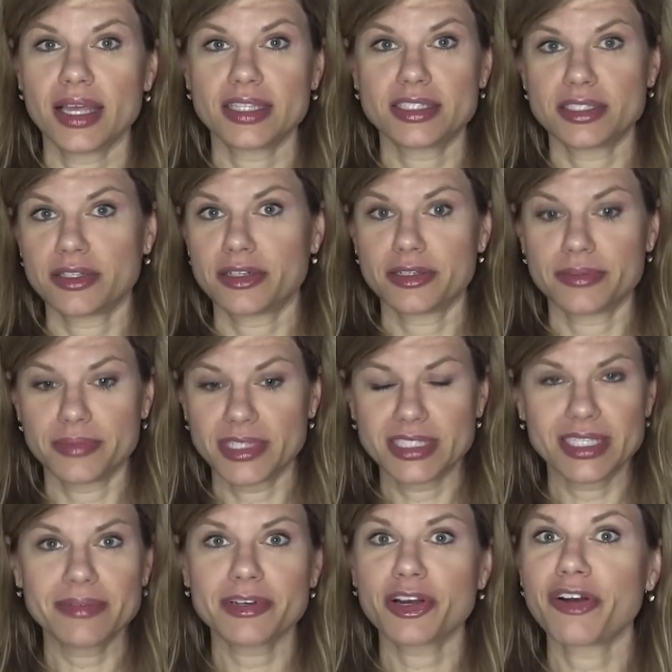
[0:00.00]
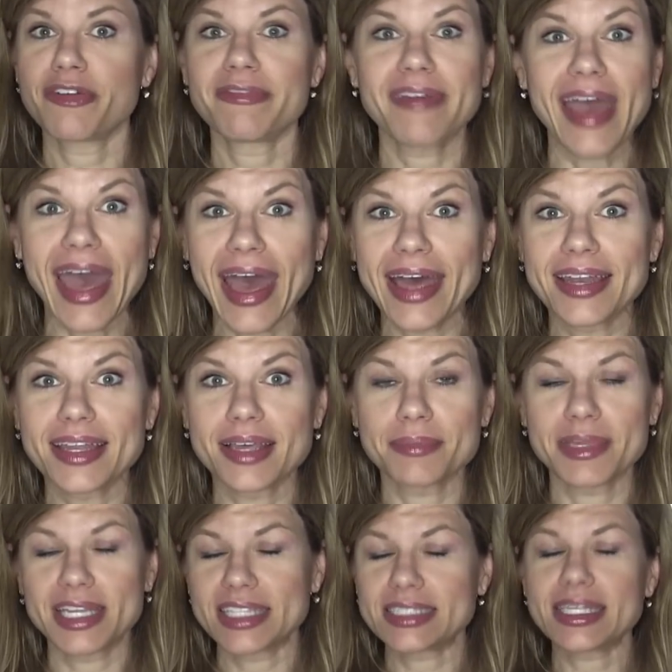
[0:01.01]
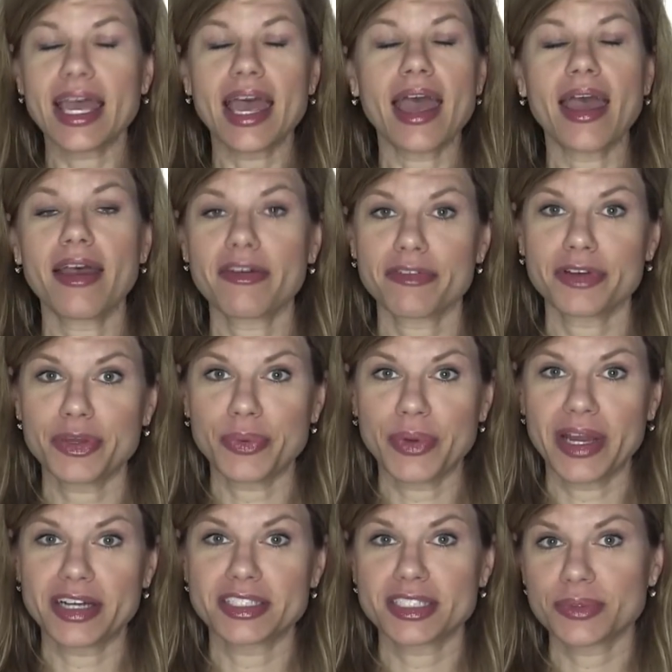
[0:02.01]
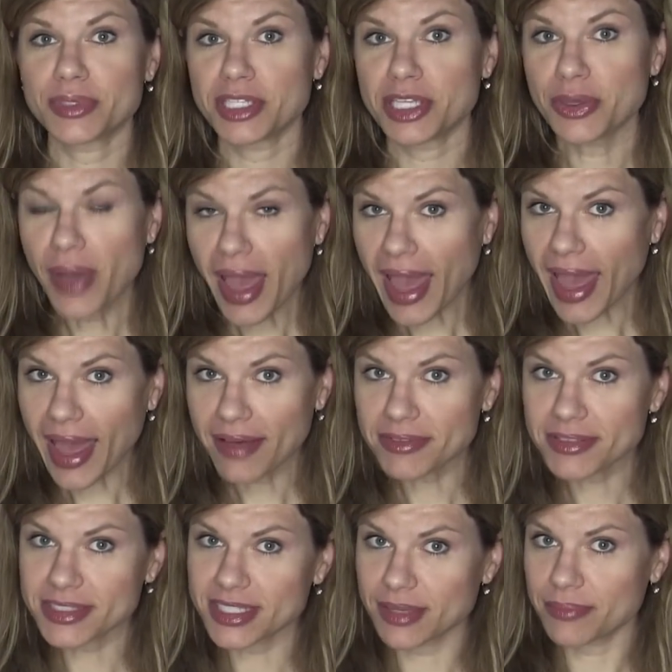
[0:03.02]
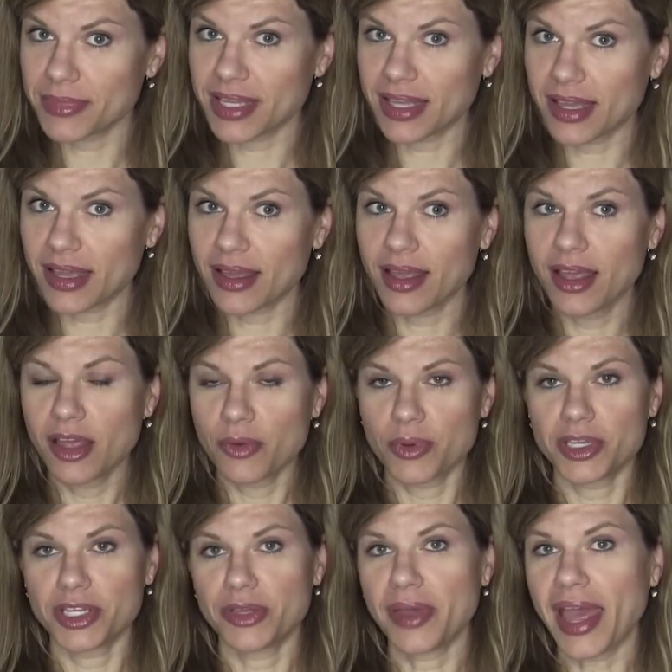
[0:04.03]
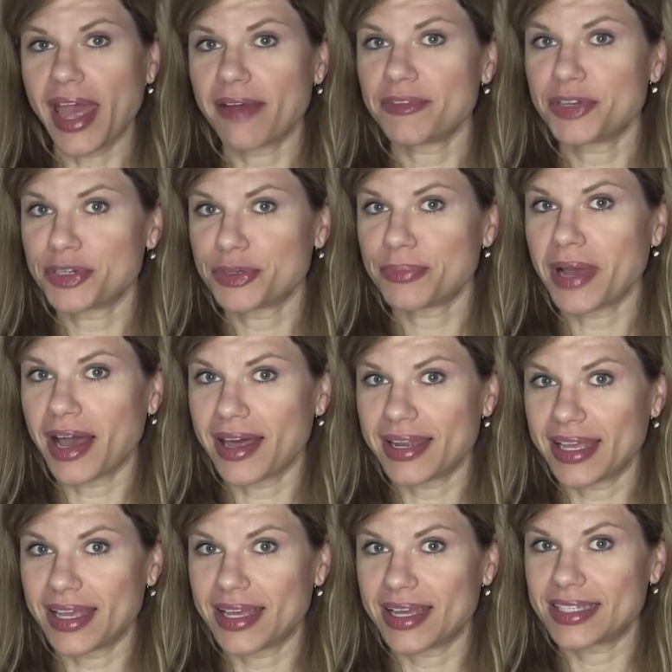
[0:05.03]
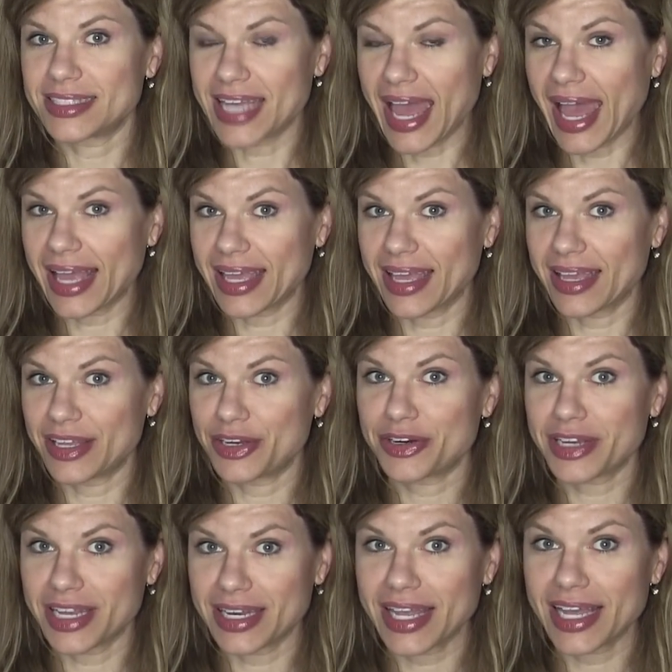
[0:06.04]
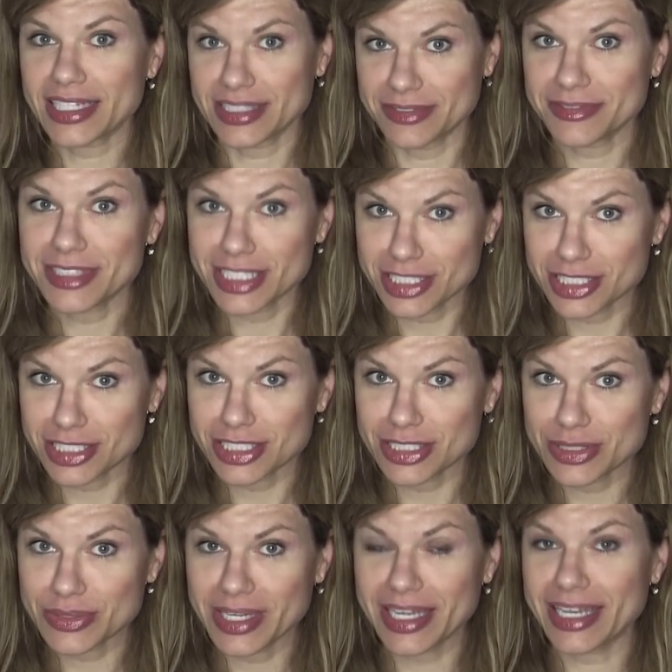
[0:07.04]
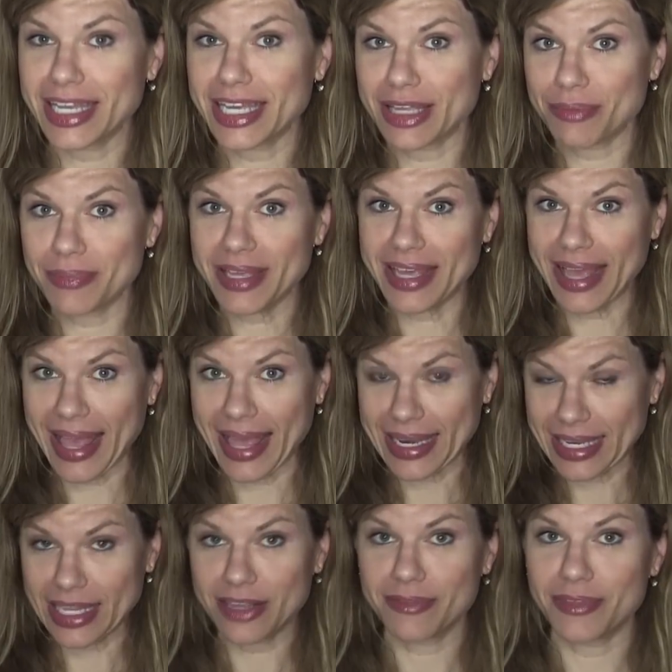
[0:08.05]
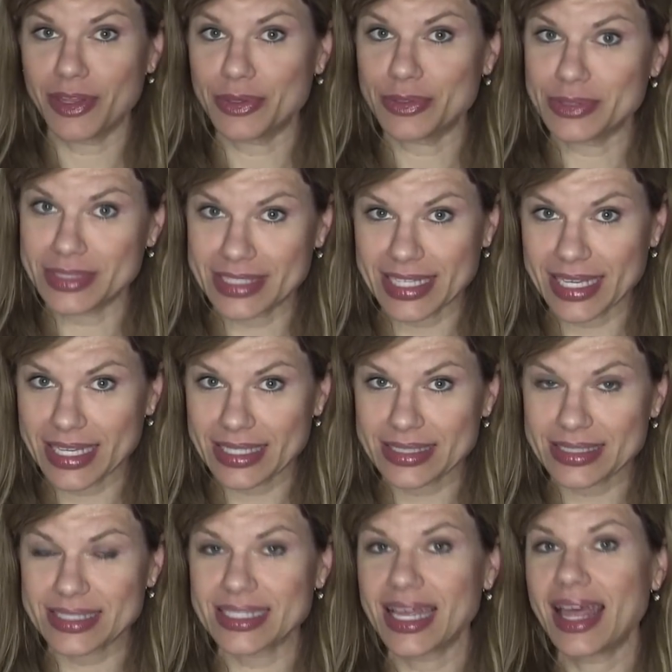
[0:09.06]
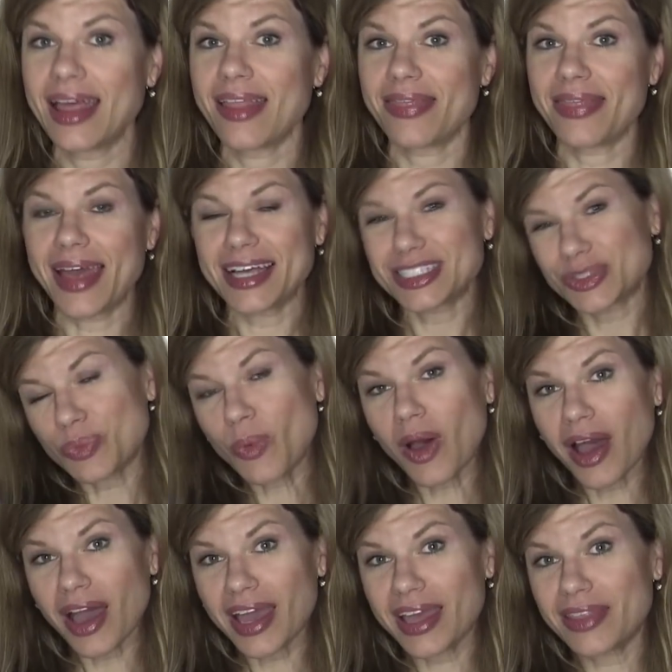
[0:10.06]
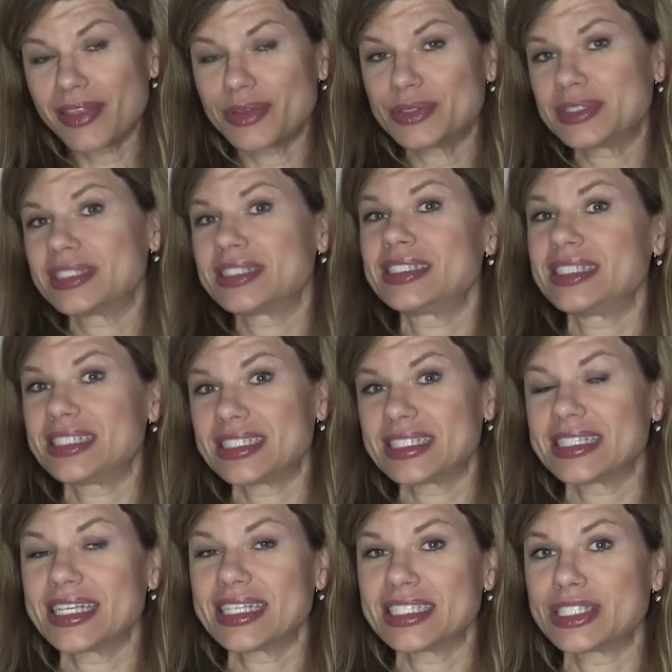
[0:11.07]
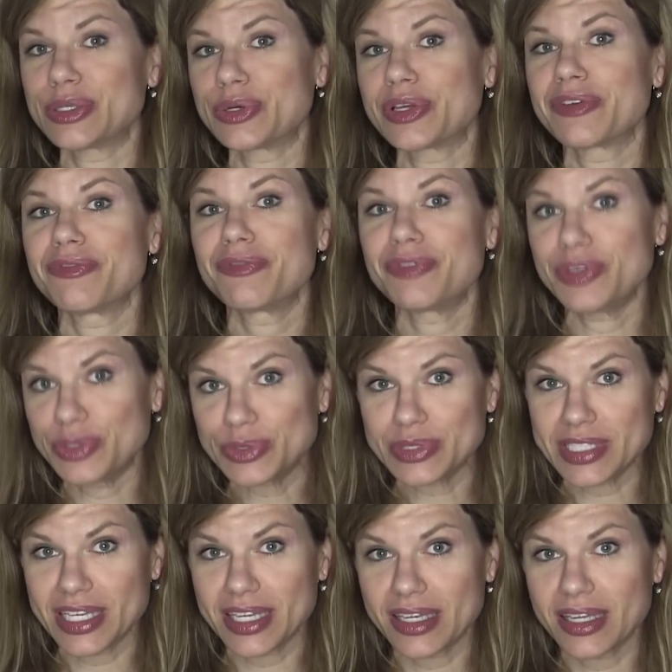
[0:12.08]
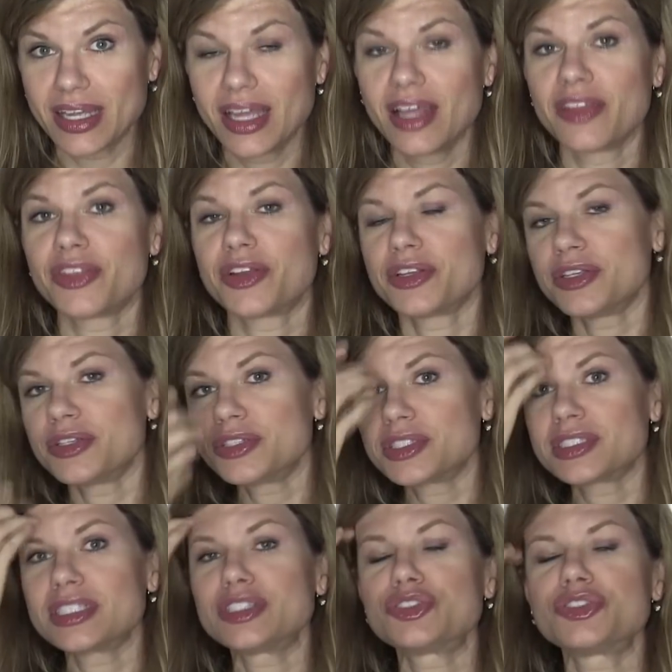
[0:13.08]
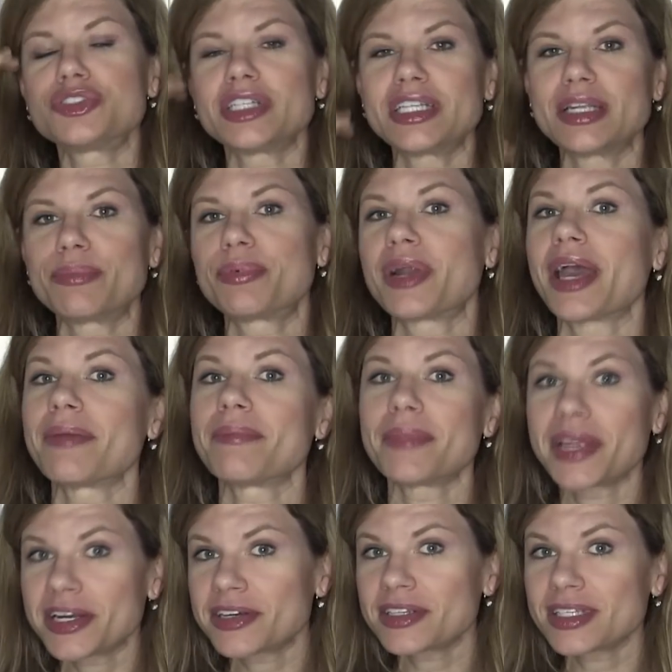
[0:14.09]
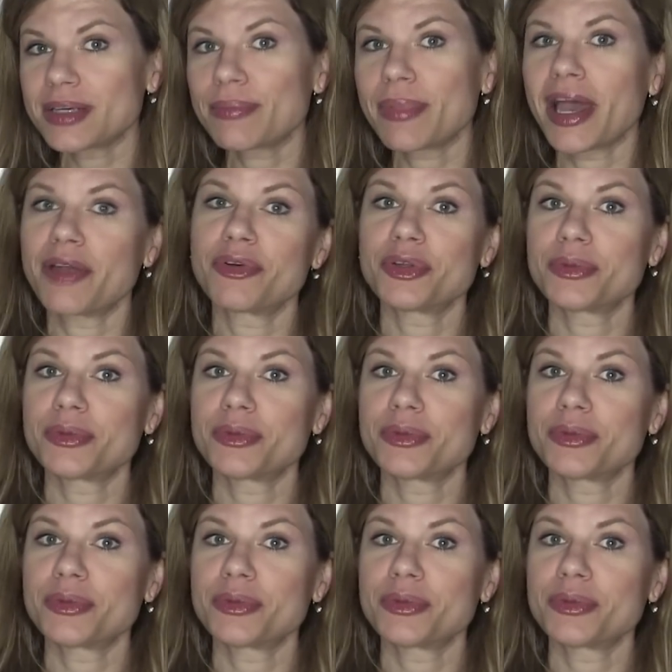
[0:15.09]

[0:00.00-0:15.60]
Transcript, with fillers: it's our it's even our fat. I mean, it's everywhere. So when you have something, when you have your body attacking your connective tissue, and it can be any of those things, that's why those diseases get so confusing. They're usually treated primarily by